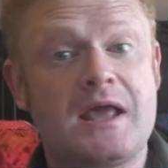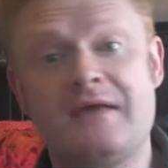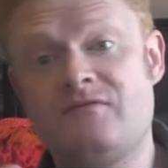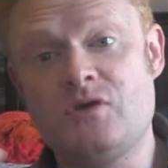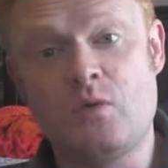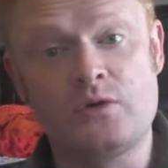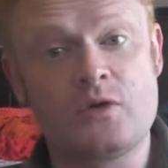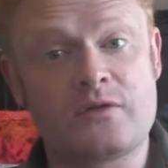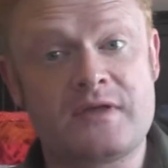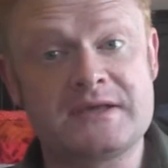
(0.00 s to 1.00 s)
If you want
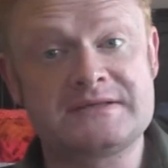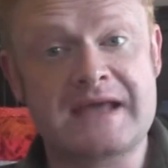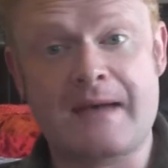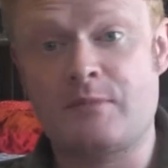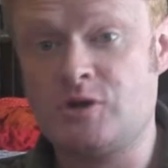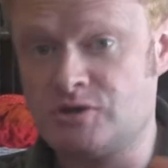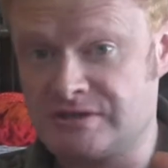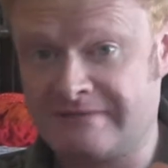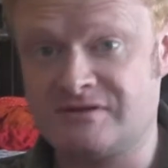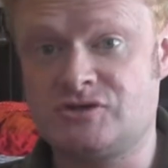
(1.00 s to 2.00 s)
your things to happen, you just
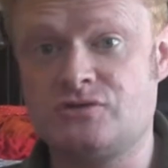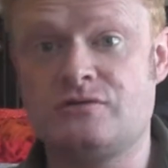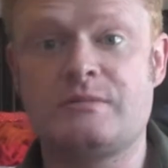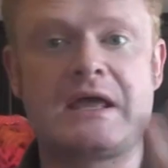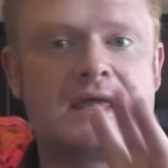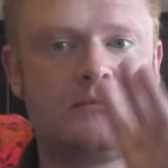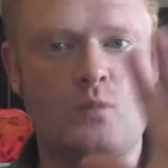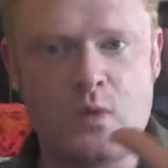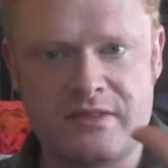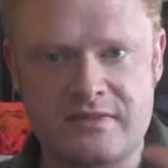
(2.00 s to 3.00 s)
have to do them
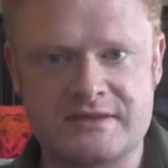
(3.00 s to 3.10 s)
with the